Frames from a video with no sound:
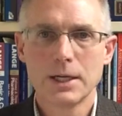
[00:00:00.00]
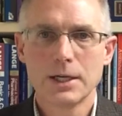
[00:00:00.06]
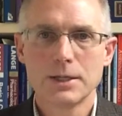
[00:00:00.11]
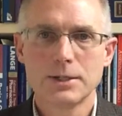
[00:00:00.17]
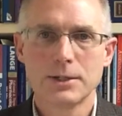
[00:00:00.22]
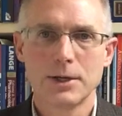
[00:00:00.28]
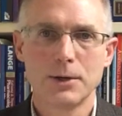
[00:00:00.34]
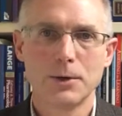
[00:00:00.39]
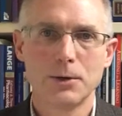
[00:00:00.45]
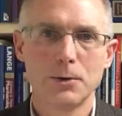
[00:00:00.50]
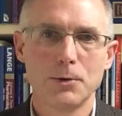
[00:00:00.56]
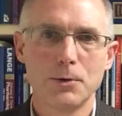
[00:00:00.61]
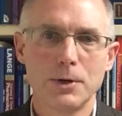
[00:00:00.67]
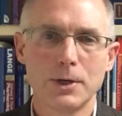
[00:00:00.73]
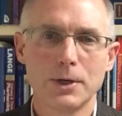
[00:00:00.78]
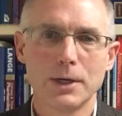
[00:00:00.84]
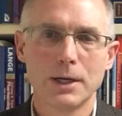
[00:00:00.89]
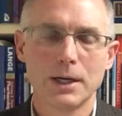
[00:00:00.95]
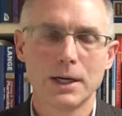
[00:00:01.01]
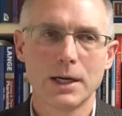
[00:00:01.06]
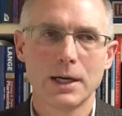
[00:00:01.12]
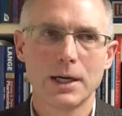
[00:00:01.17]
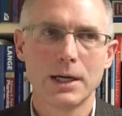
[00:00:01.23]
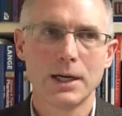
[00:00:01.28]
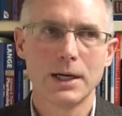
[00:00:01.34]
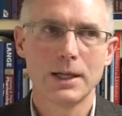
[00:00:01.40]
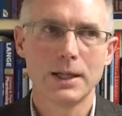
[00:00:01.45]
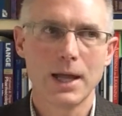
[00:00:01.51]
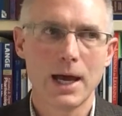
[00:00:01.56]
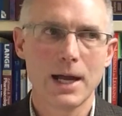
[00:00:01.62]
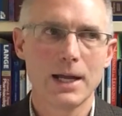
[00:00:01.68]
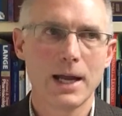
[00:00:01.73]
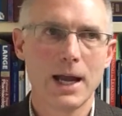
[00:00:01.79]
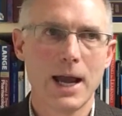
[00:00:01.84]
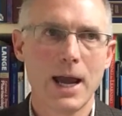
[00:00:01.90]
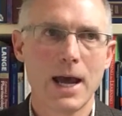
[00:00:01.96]
So
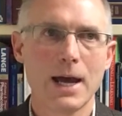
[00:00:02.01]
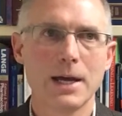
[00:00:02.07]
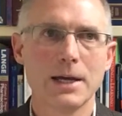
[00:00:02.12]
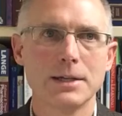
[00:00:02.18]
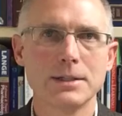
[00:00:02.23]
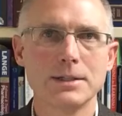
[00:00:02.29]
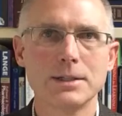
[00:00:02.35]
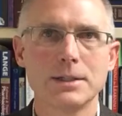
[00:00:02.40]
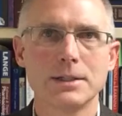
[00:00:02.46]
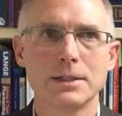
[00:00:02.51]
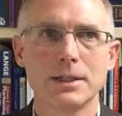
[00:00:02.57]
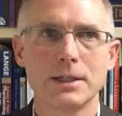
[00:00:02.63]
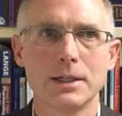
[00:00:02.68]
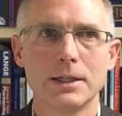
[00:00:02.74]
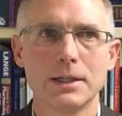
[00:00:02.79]
that has